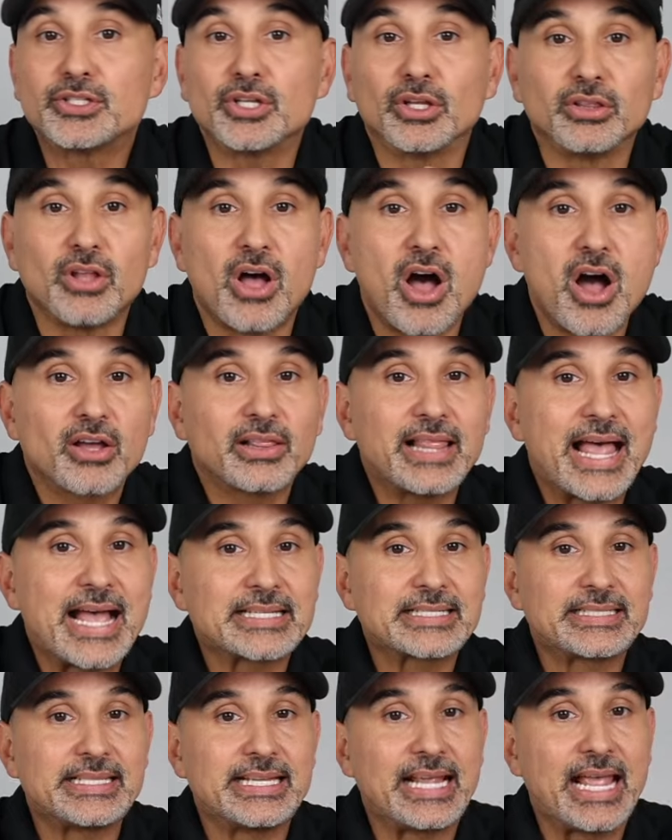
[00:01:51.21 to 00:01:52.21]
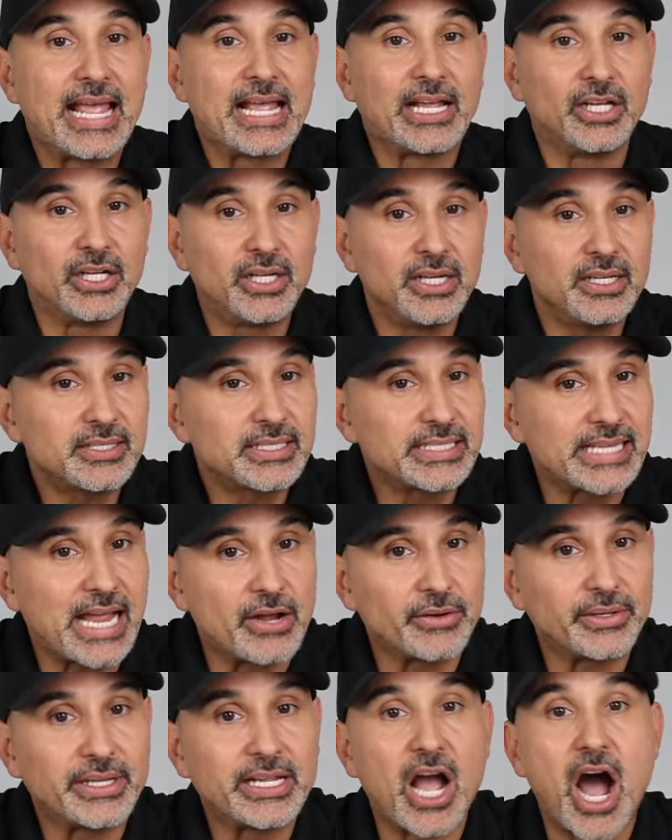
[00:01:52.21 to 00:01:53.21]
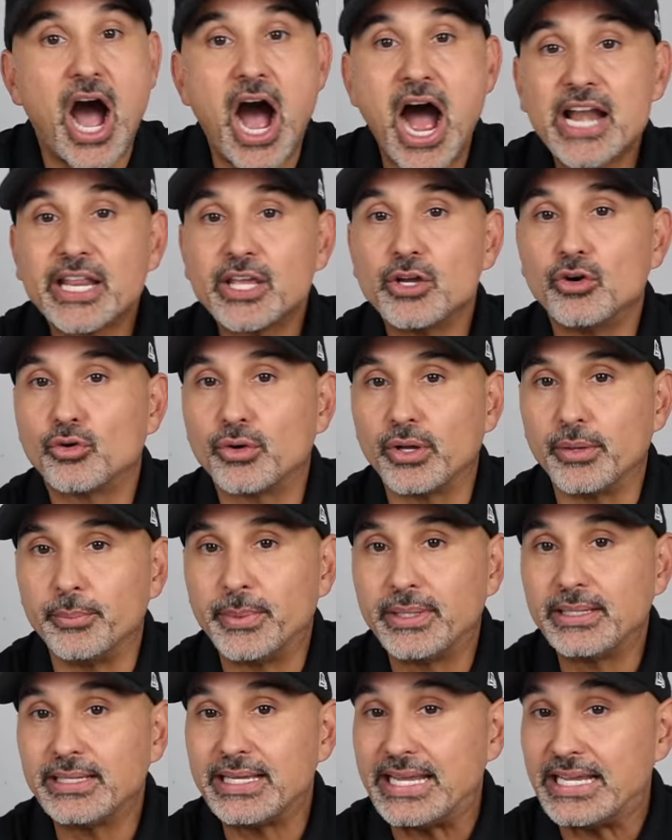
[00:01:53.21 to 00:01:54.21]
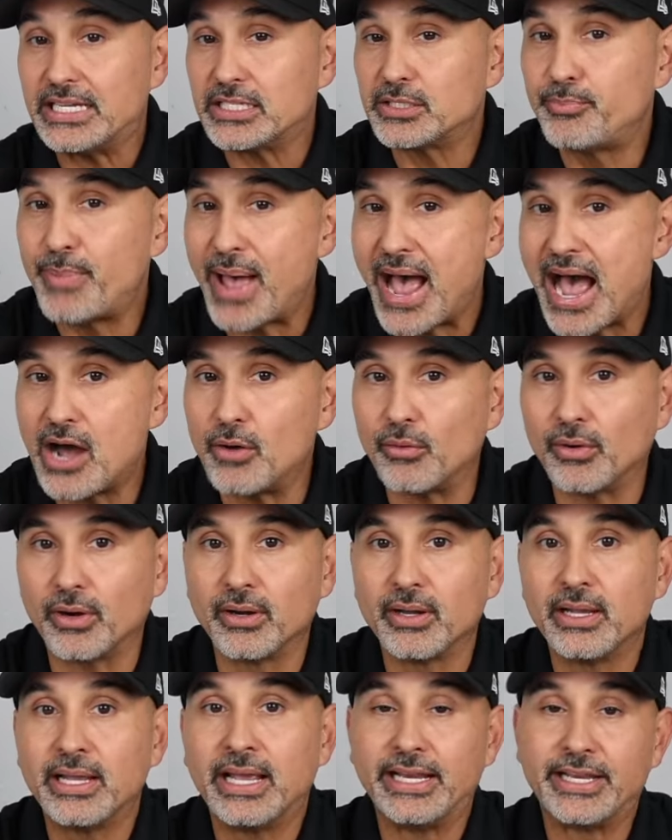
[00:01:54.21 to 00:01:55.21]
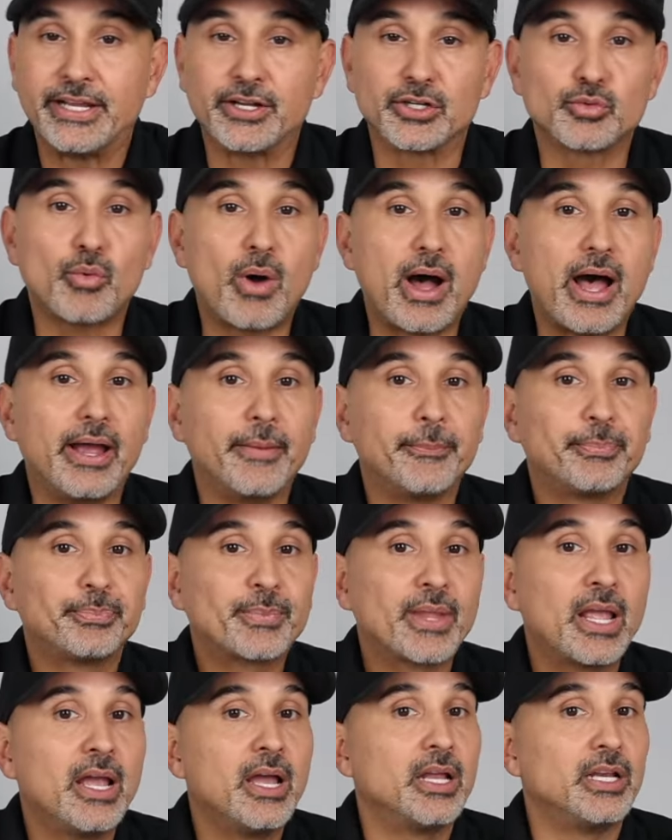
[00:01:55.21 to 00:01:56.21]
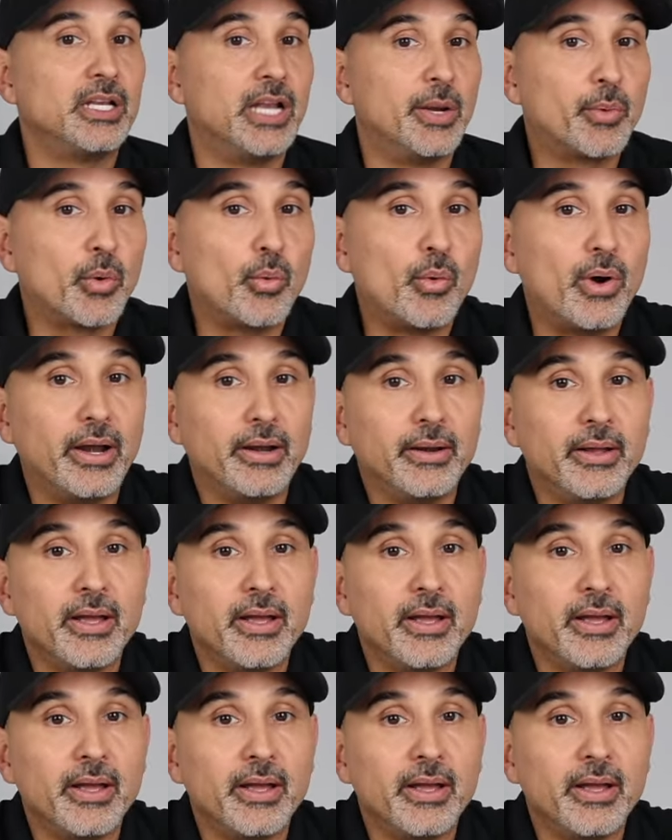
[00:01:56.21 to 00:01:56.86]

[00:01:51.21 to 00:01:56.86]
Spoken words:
to long-lasting, good-sounding audio equipment is power, and here's why. Number 1,